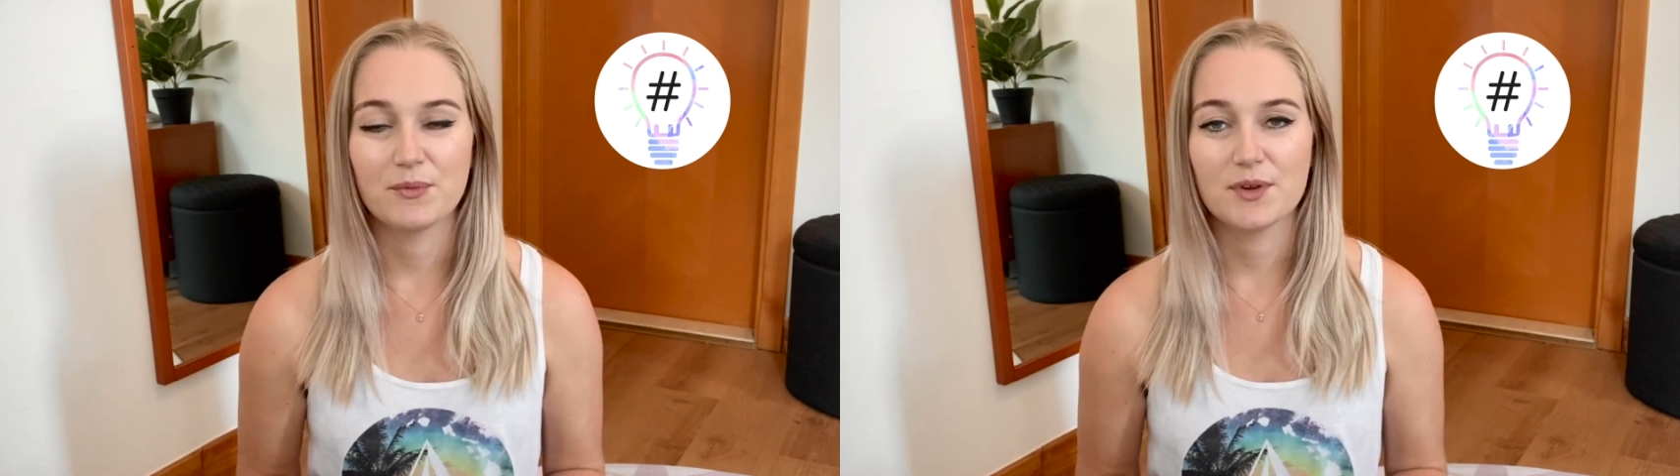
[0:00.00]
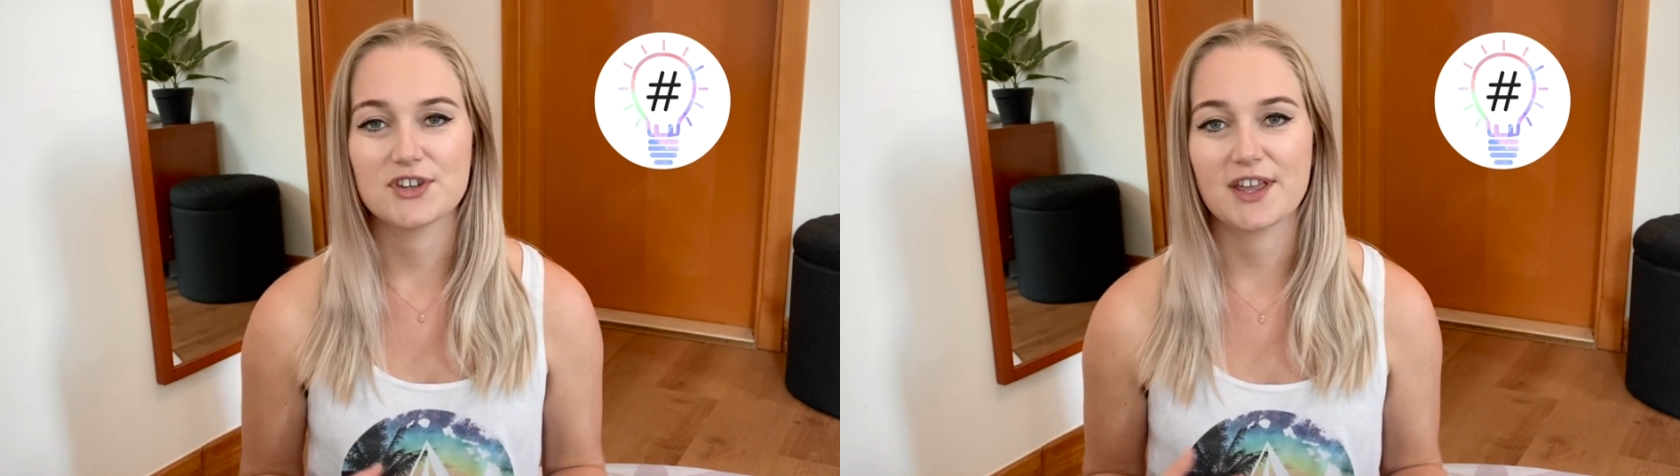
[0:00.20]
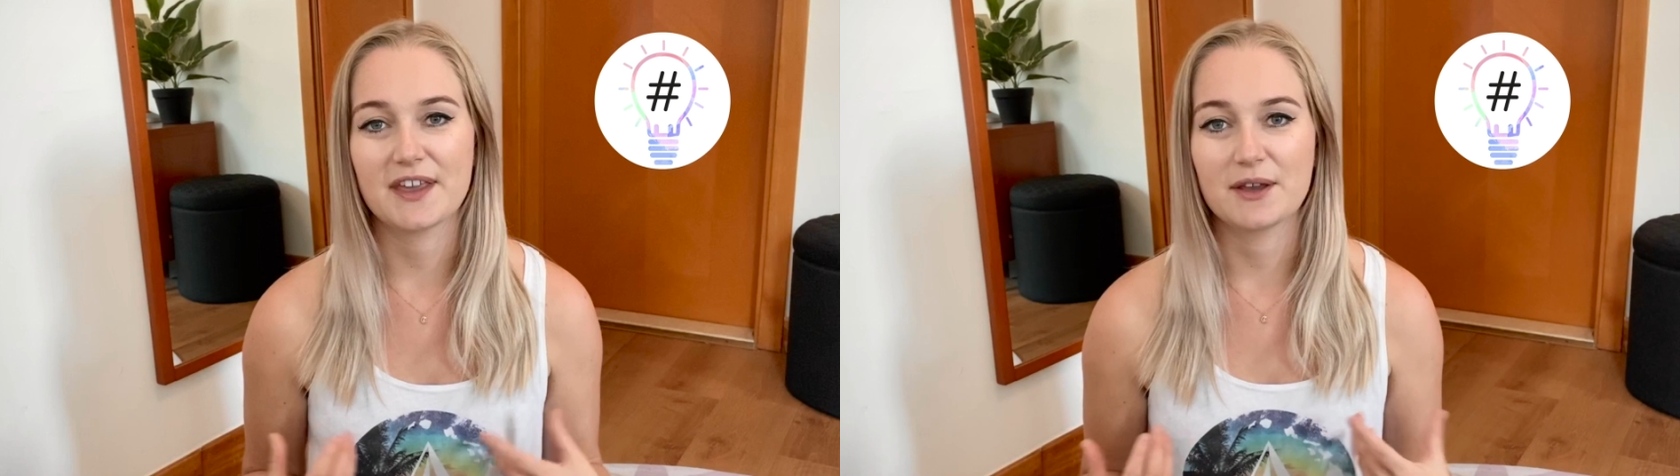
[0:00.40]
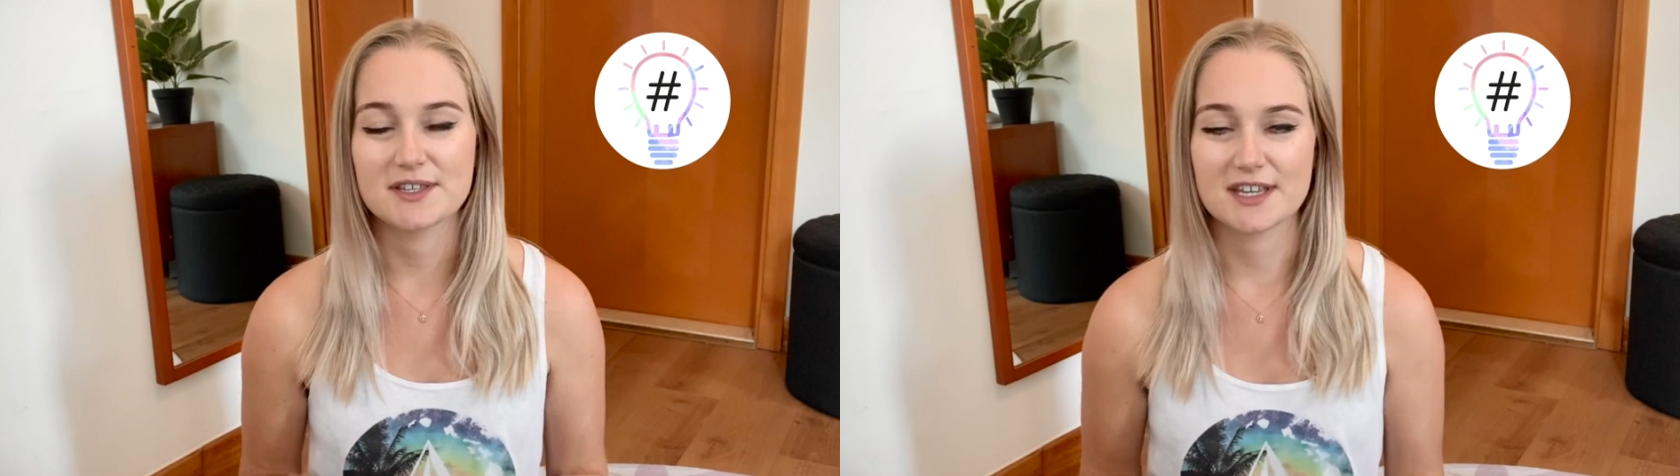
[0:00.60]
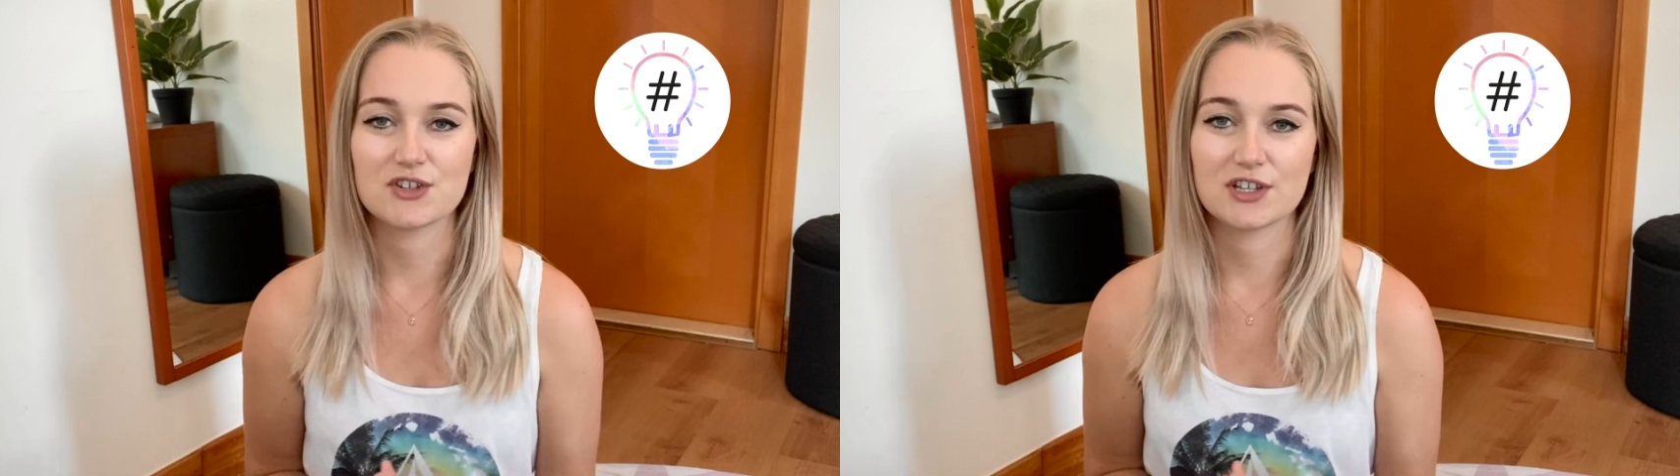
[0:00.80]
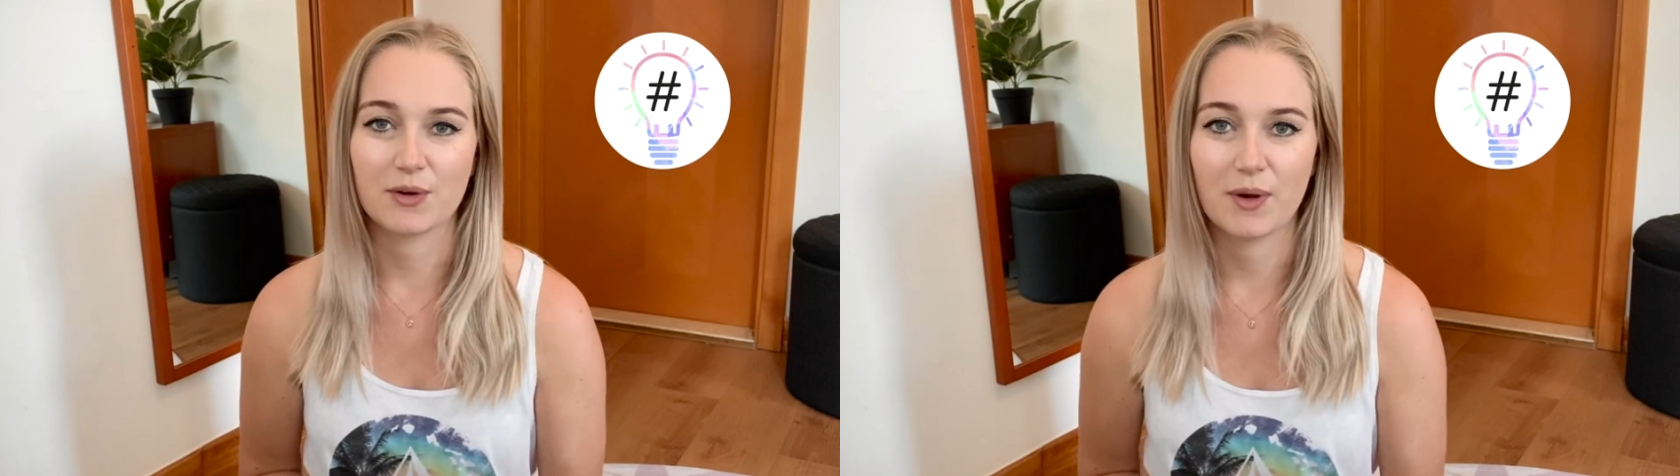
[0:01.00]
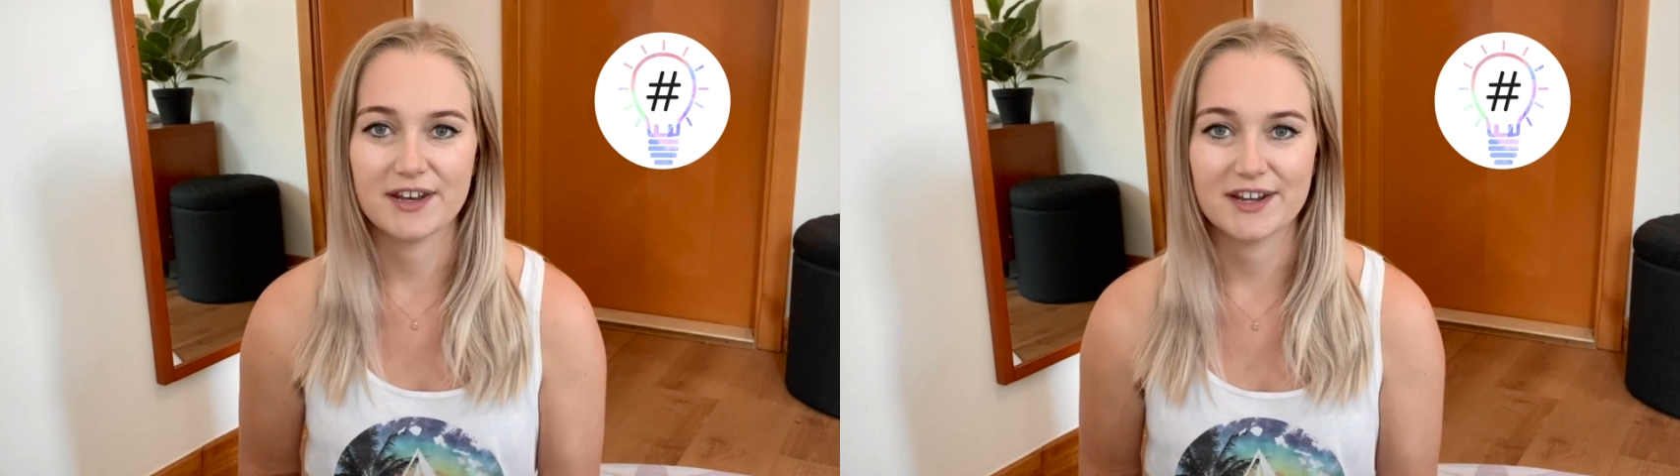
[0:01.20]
which I think is actually quite a